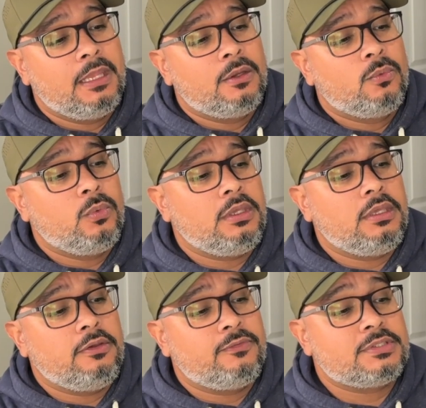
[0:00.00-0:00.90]

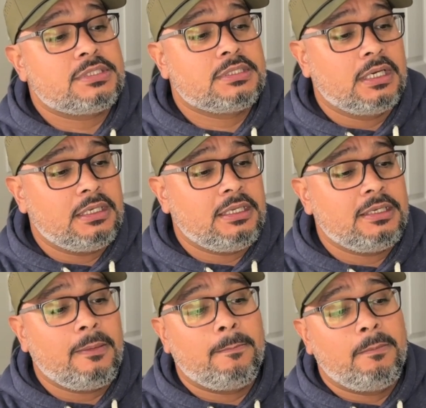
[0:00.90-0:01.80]
We've
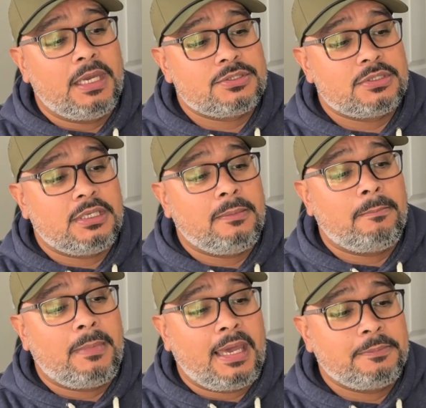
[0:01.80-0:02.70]
studied, measured it,
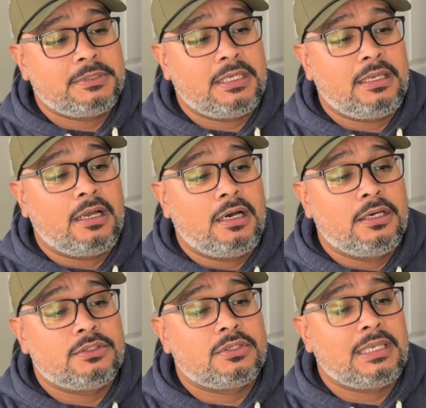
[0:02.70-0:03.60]
mapped it
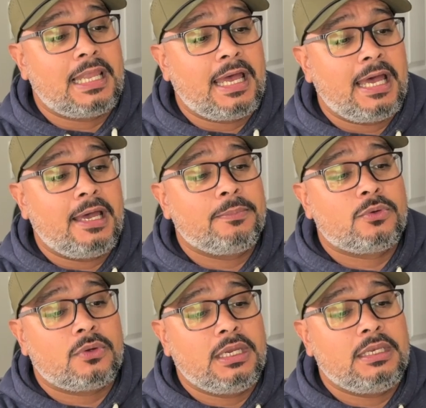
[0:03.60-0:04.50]
under lab
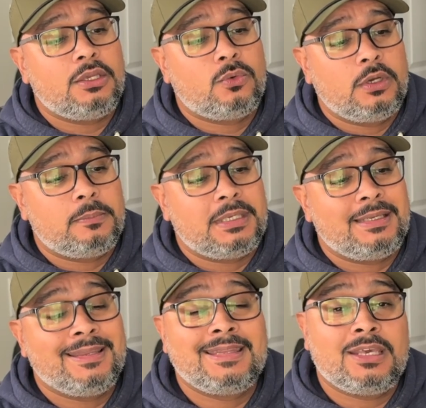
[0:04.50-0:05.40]
grade
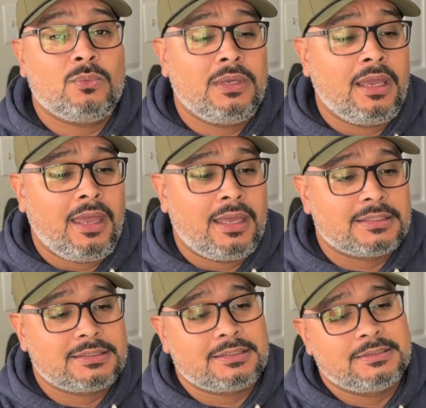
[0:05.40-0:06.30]
equipment. Then we
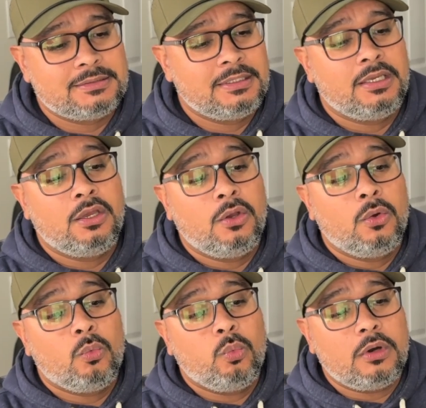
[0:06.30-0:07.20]
asked,
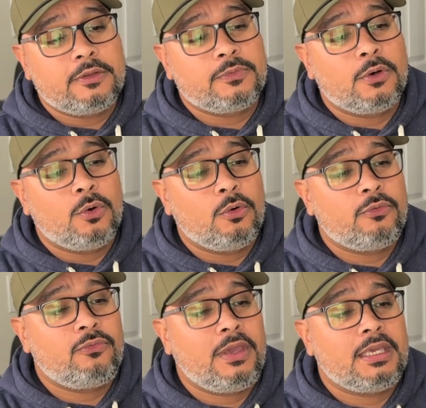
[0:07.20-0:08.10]
what if the whole
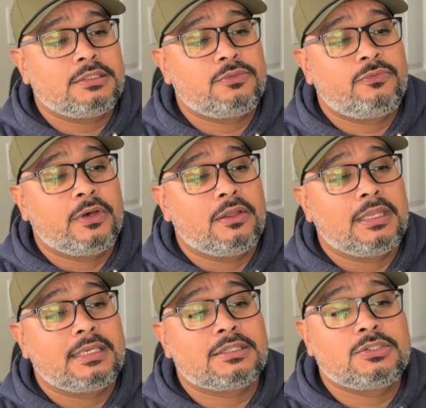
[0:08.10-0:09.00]
face felt
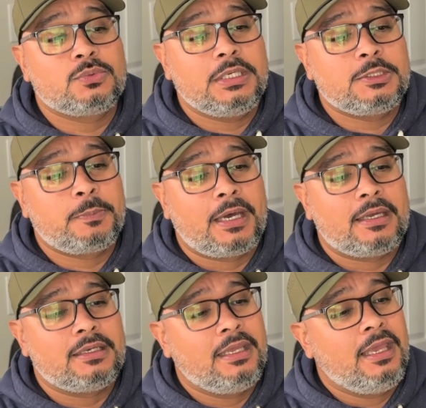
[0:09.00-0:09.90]
like the sweet
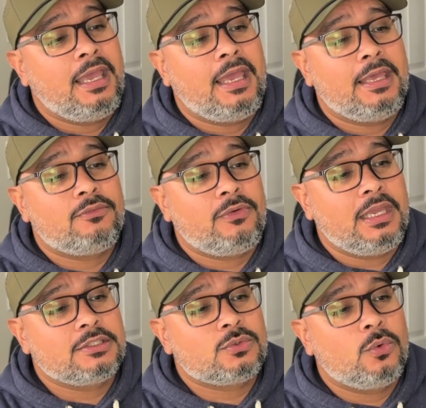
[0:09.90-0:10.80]
spot?
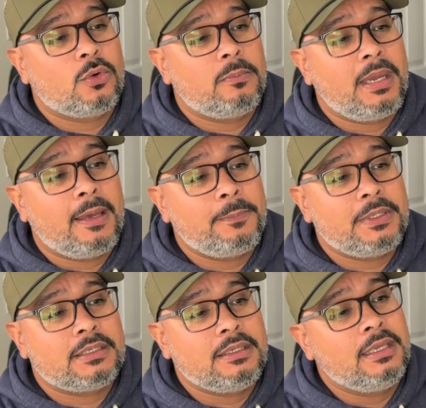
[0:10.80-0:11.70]
Advanced core
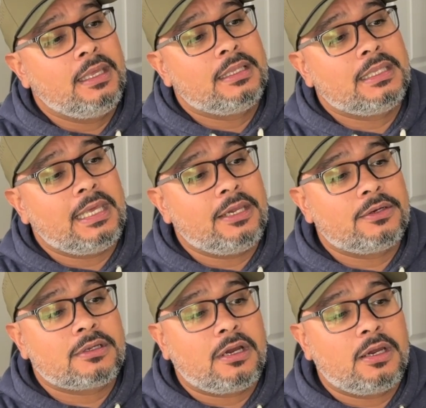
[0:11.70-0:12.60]
mapping,
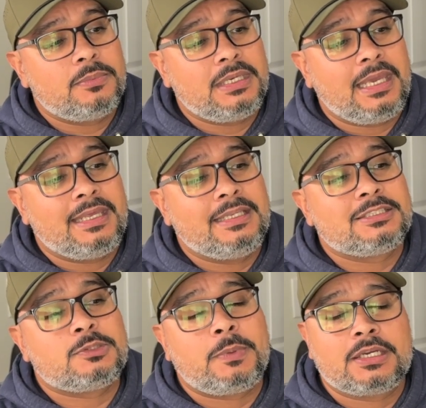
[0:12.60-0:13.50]
layered carbon, and
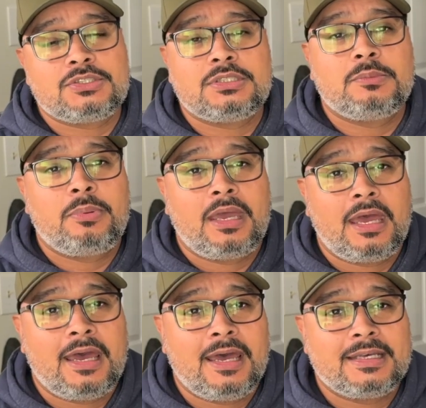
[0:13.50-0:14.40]
inspection
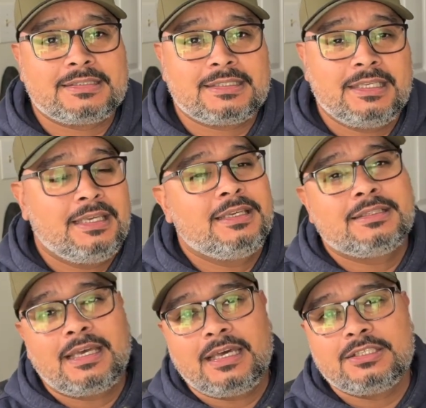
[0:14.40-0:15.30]
passed.
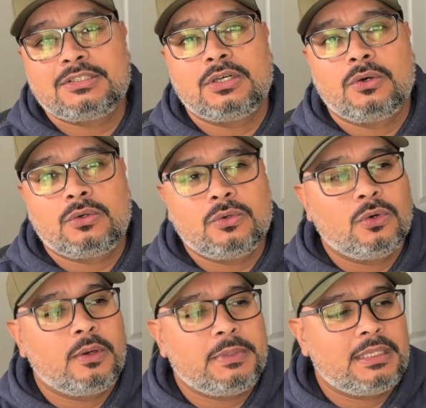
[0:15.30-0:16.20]
That is so
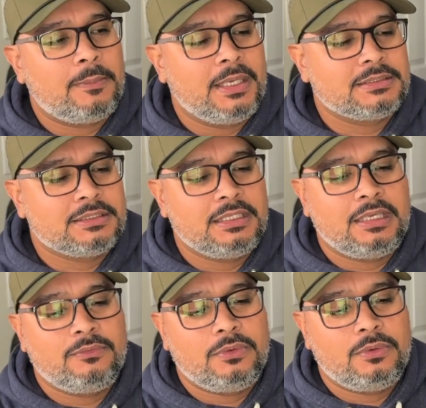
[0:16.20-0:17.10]
cool. I mean, they basically
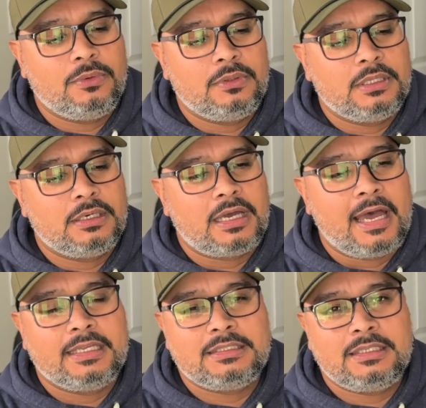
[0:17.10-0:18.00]
give you the
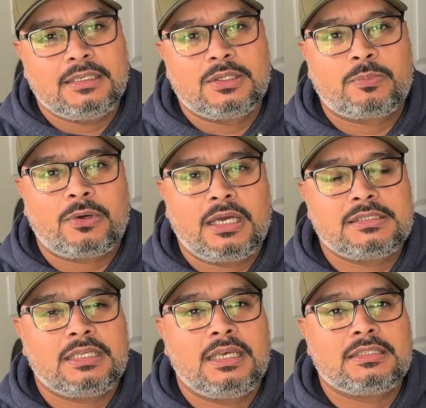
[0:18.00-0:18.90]
idea, the
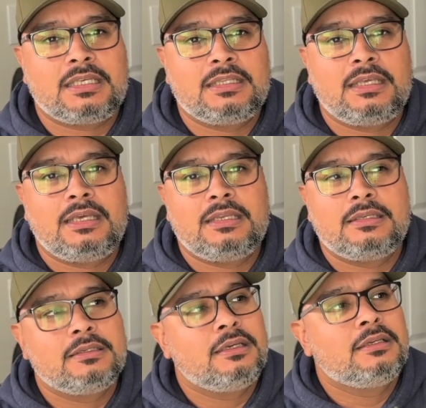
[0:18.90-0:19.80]
process, and
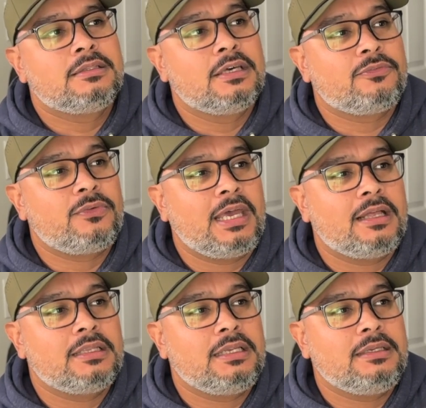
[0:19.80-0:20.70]
then the
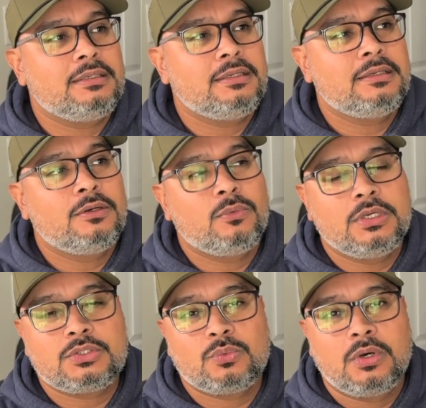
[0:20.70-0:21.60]
finality,
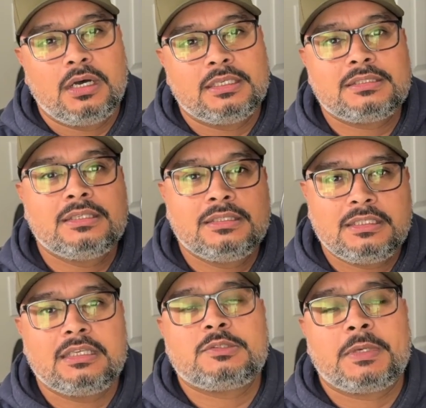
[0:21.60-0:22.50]
which was
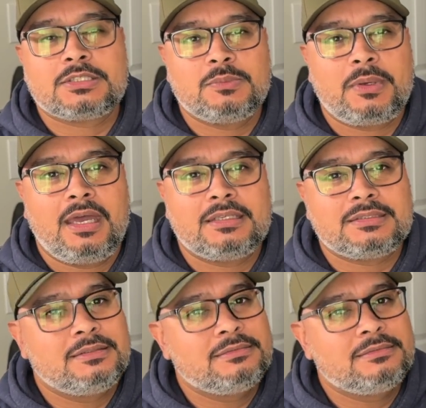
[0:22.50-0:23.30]
the inspection pass.